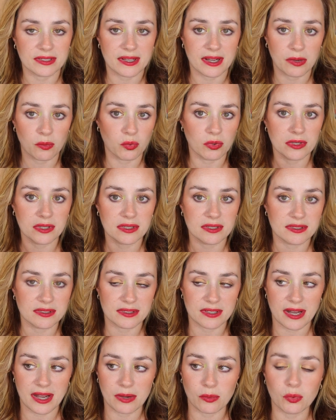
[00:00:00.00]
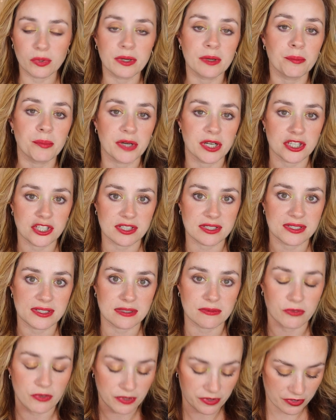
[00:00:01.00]
I wouldn't purchase this
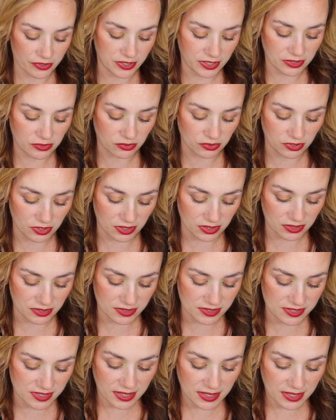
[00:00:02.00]
for $32.